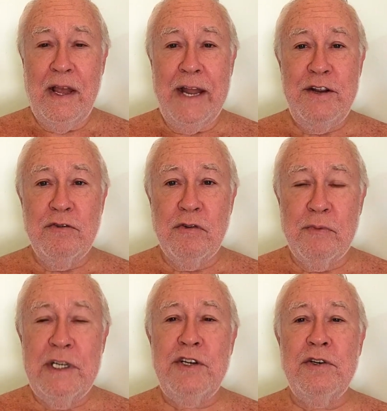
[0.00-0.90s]
and your
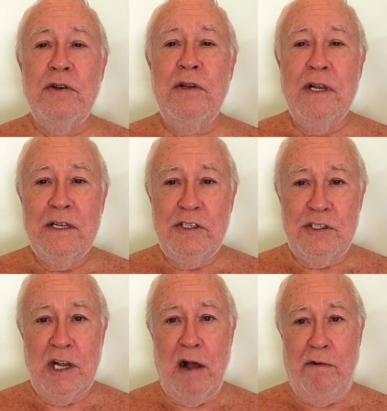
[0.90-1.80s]
original
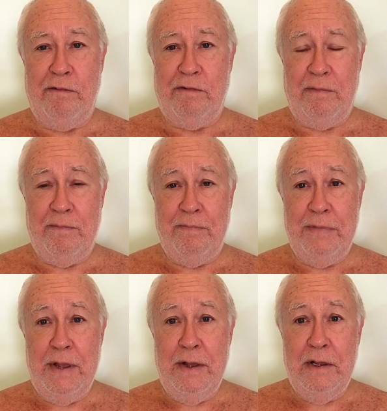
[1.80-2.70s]
self.
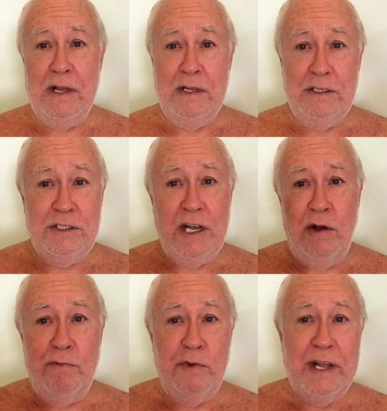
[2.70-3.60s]

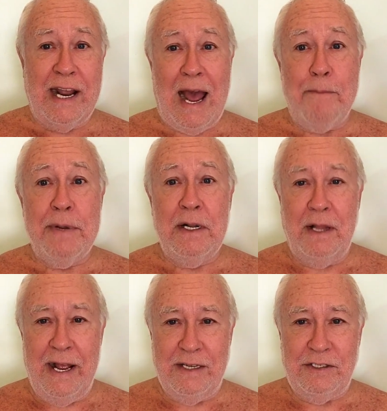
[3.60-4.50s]
Self with a
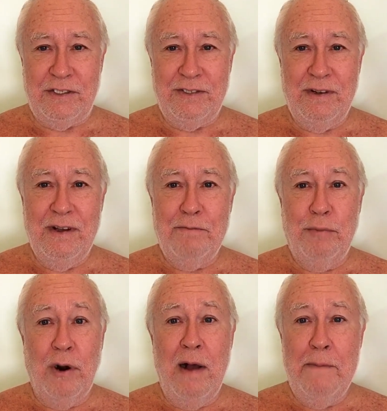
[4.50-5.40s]
capital S,
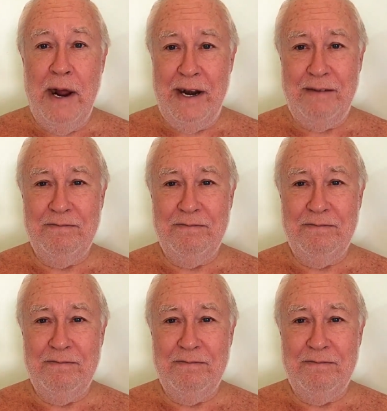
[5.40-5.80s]
Brahman.